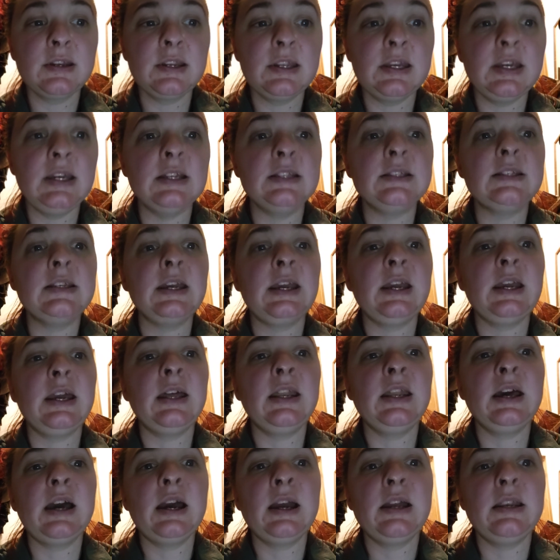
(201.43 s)
needs,
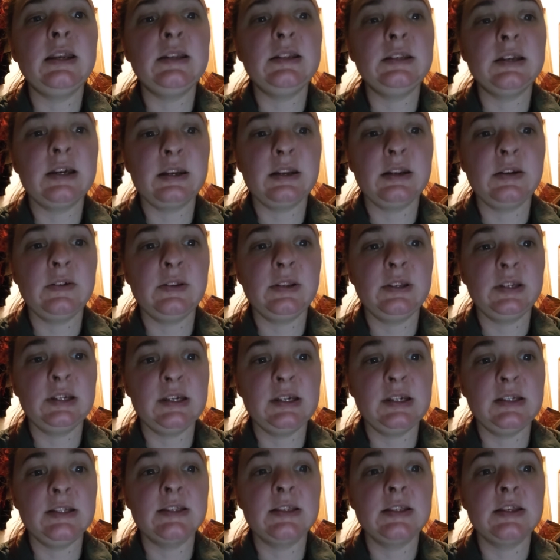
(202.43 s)
and
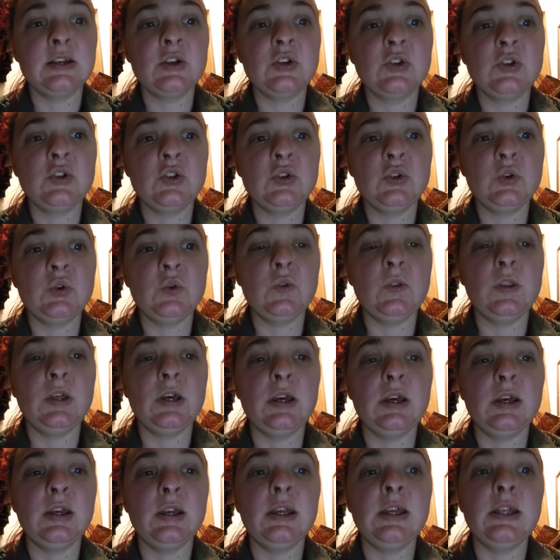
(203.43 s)
identities to
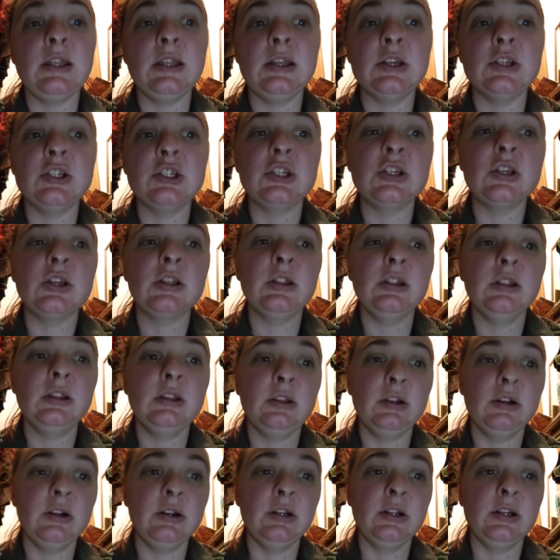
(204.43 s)
the English
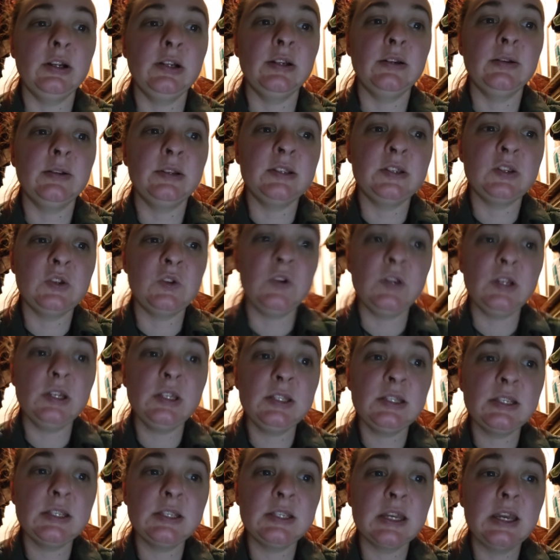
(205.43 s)
learner
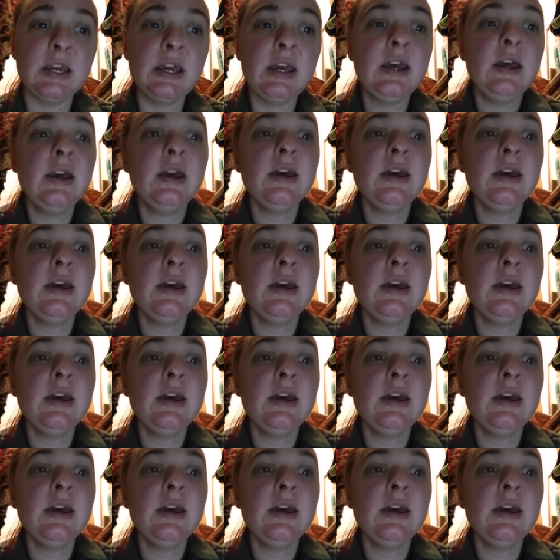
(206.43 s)
students.